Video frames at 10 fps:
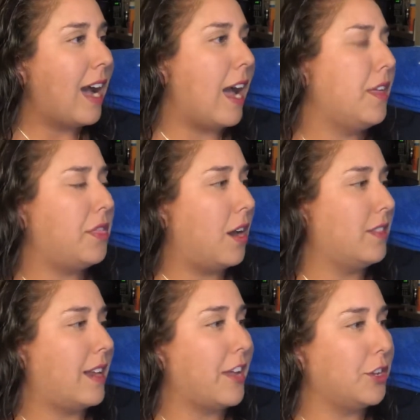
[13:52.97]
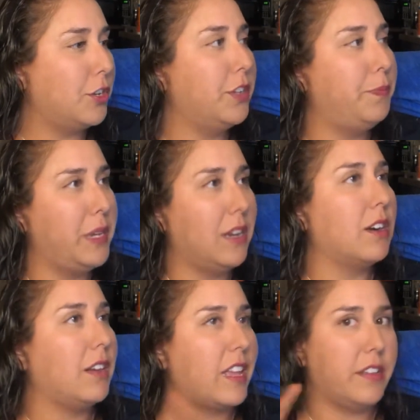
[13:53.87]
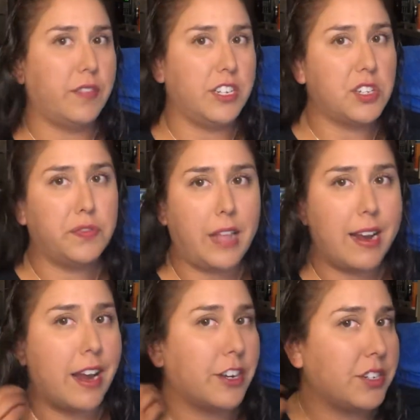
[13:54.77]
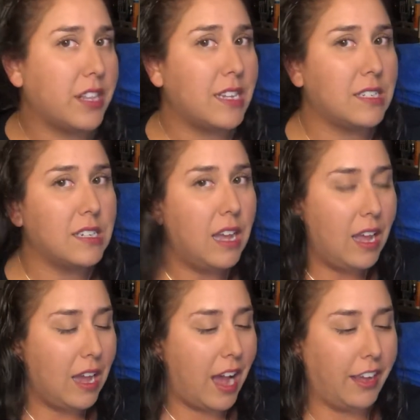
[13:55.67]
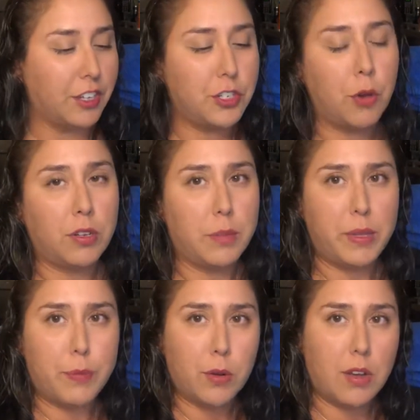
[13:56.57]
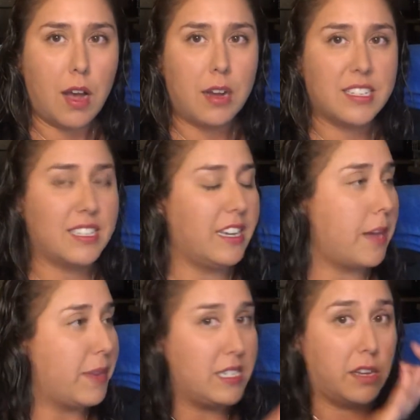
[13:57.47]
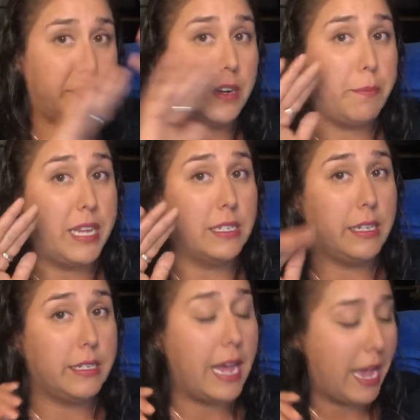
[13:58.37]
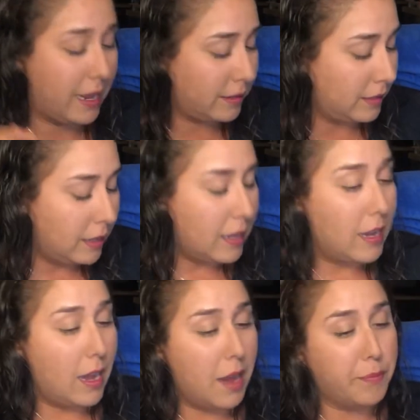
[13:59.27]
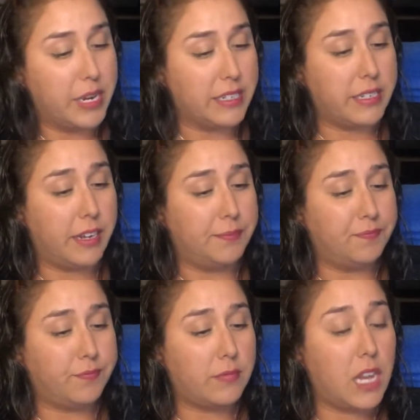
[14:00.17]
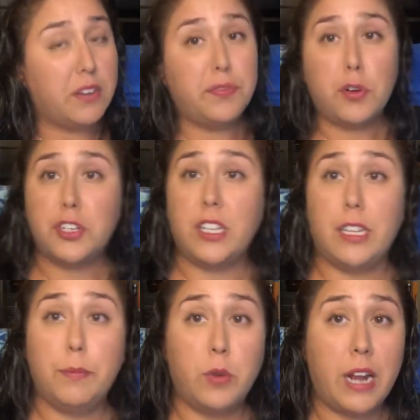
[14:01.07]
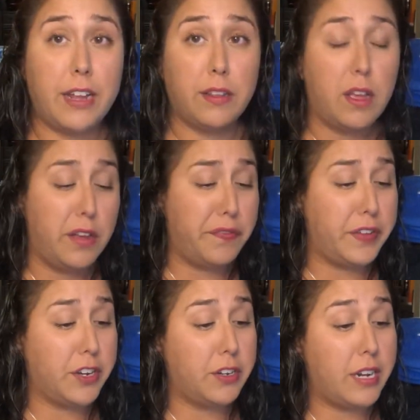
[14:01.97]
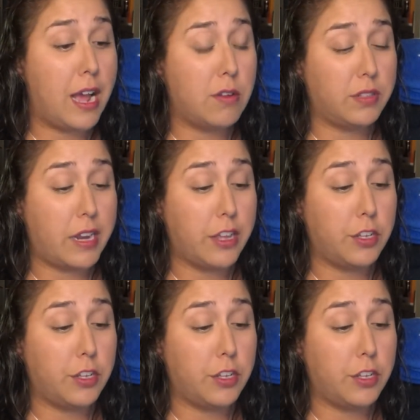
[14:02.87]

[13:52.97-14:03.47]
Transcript: I thought that I could be her. Like, if I just flat ironed this, I could totally be Pocahontas and got myself an amazing tan. But unfortunately, when I figured it out that I